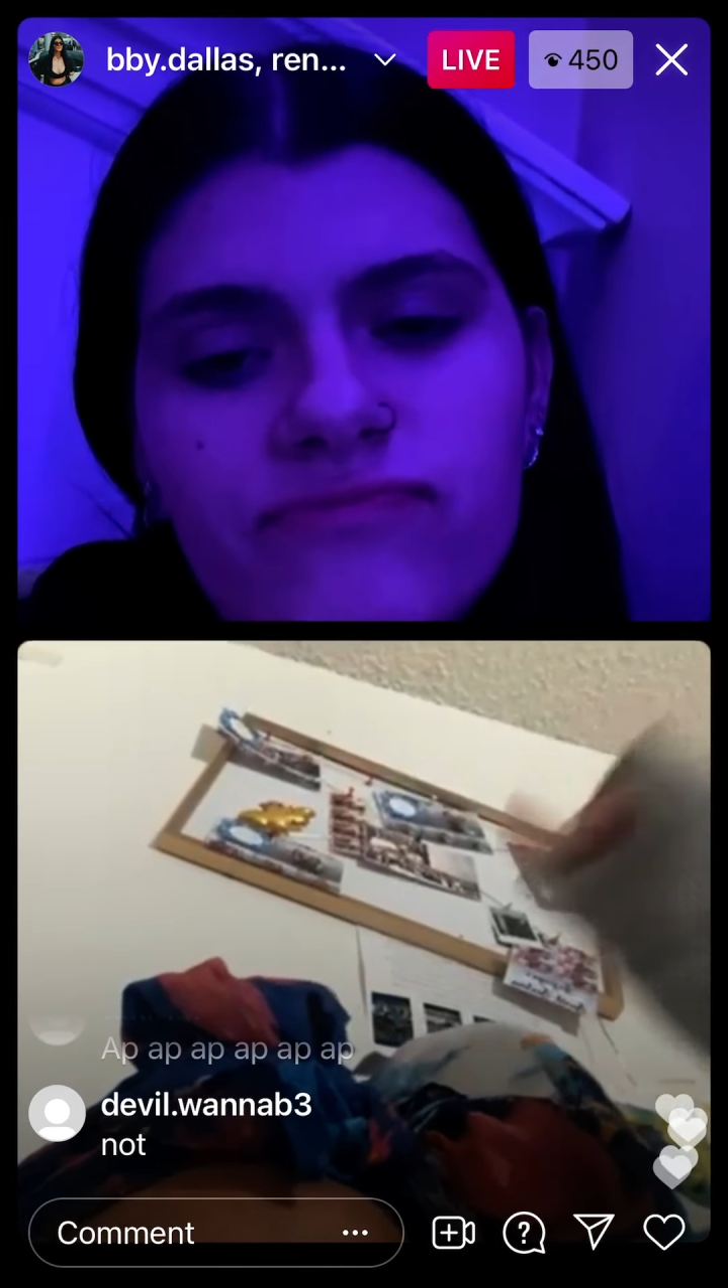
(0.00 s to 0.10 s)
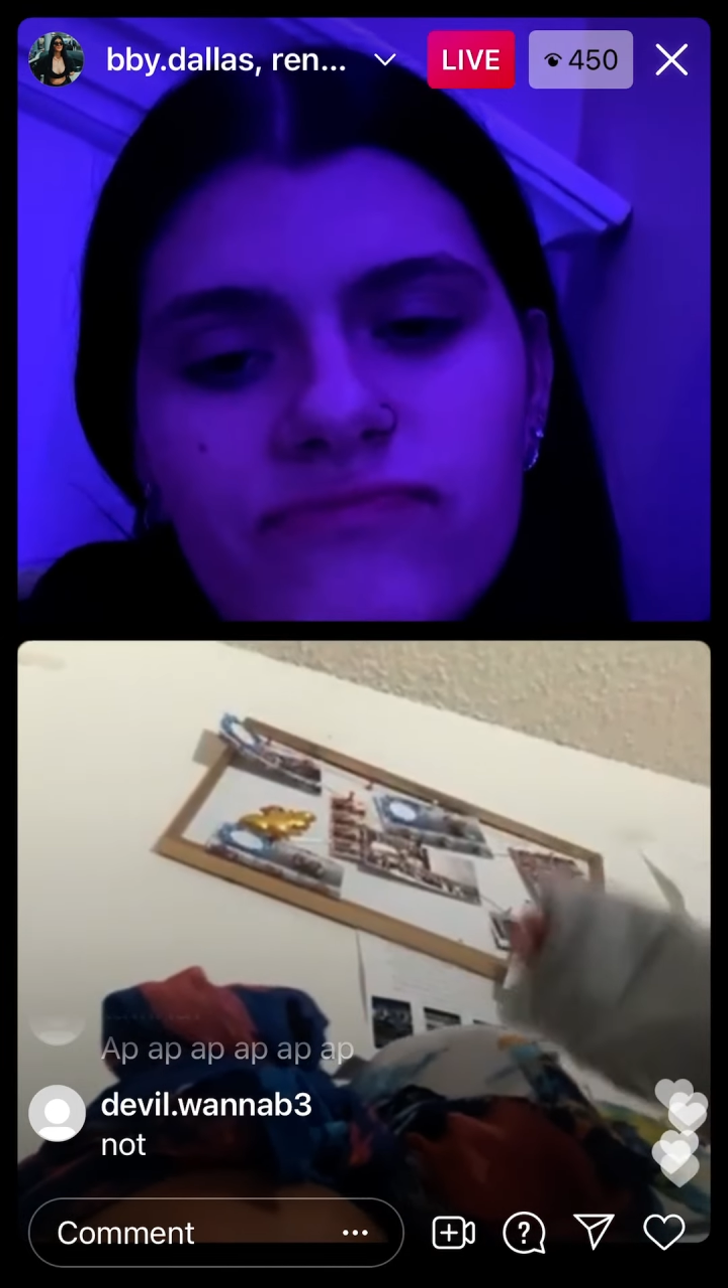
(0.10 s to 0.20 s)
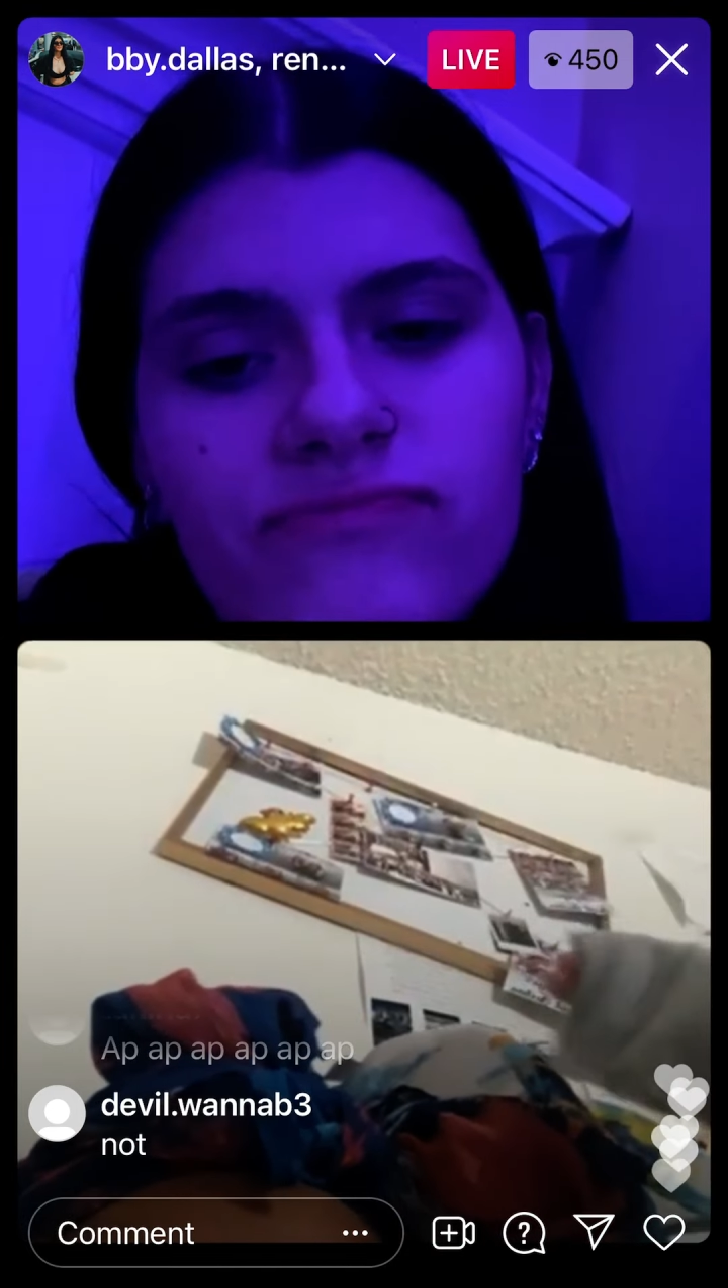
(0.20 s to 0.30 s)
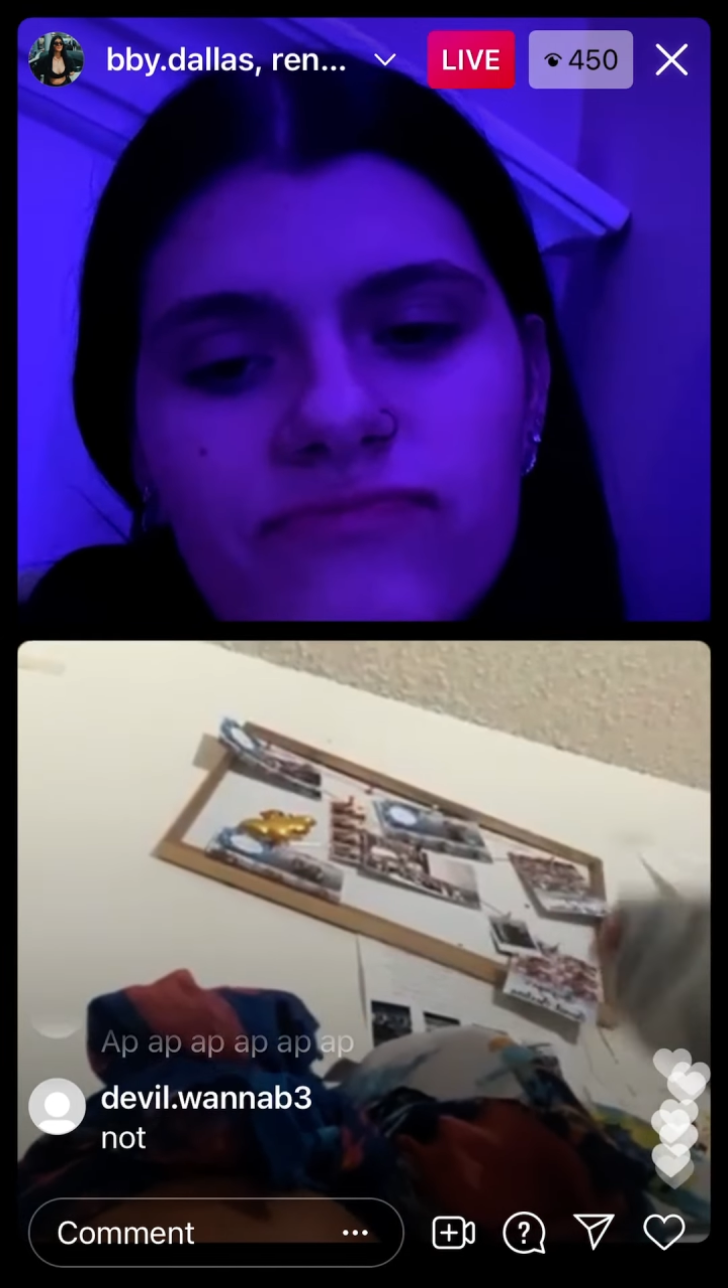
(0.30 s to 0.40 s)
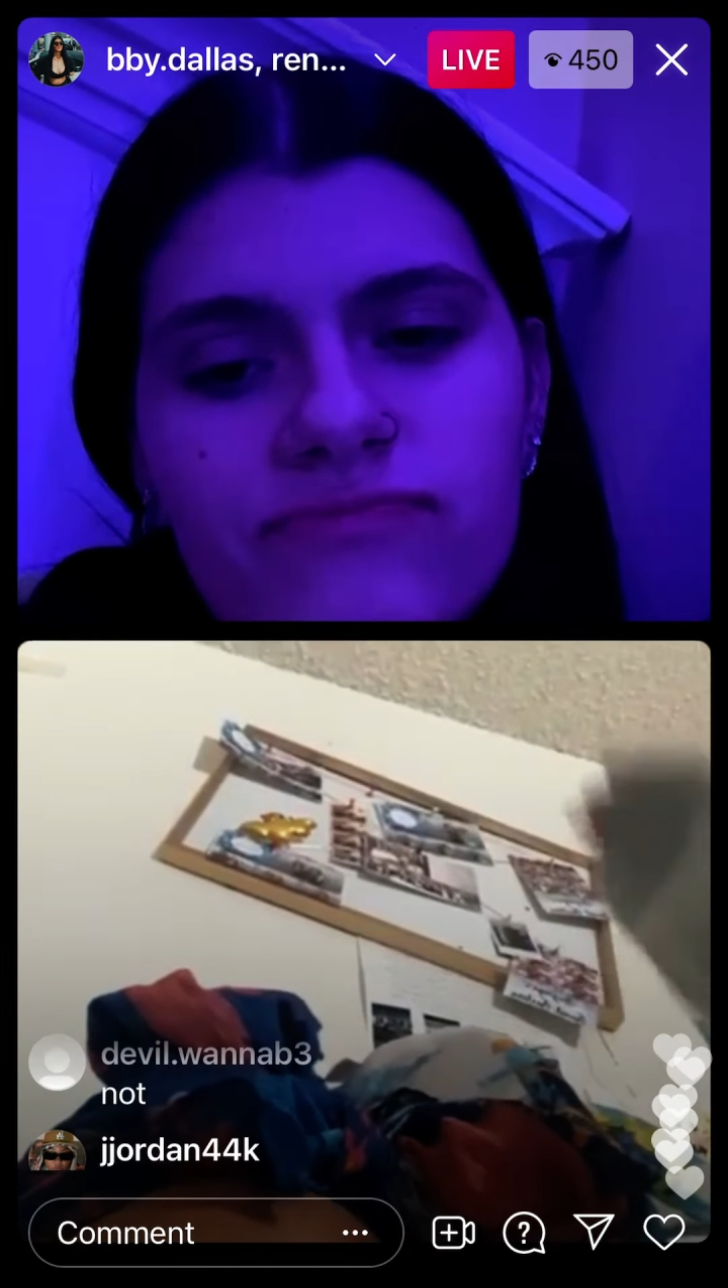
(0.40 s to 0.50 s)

yeah,